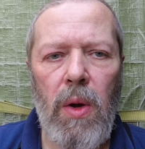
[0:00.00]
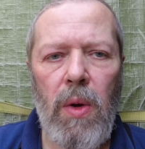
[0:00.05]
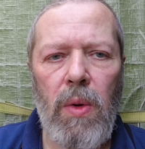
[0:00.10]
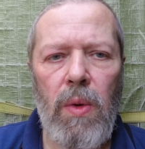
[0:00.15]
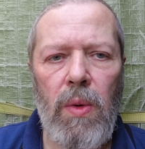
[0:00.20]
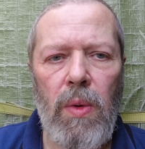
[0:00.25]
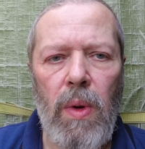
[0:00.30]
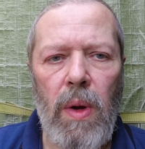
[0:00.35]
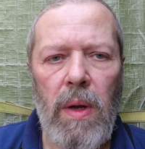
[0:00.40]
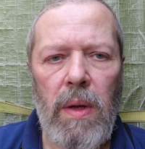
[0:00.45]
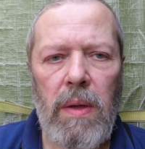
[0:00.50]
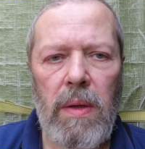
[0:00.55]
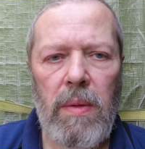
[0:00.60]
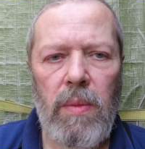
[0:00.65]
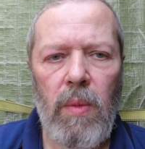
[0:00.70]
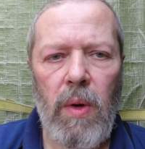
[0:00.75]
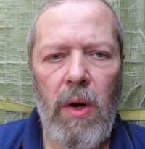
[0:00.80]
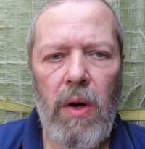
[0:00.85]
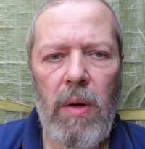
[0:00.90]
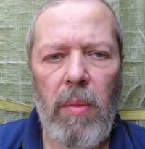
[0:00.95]
Hello!
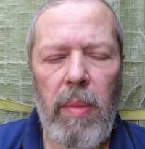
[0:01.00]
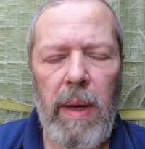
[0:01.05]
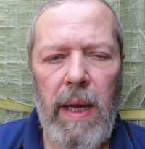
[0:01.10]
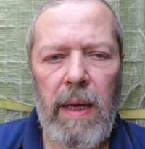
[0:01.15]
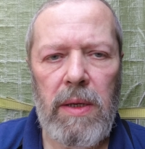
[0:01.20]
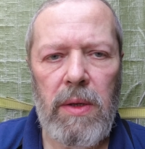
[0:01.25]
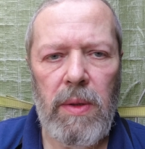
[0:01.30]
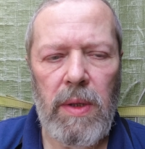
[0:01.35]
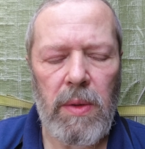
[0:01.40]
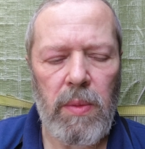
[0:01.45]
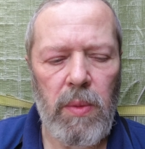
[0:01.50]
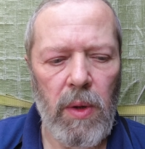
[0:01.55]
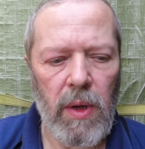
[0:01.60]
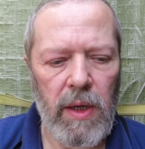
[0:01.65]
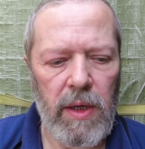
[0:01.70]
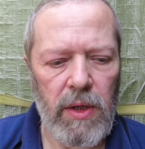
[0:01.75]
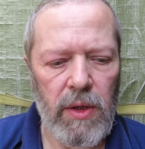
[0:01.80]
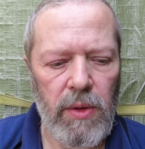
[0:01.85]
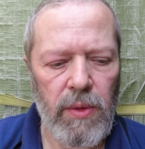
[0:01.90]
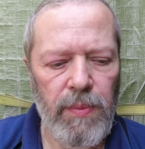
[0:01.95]
Welcome back to It's What
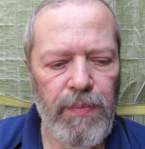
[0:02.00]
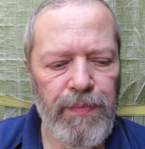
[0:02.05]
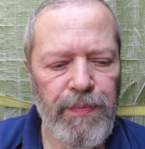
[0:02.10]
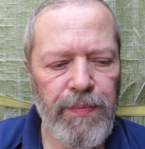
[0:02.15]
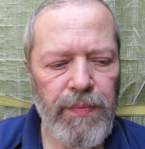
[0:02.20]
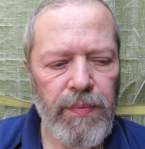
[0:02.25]
I Do.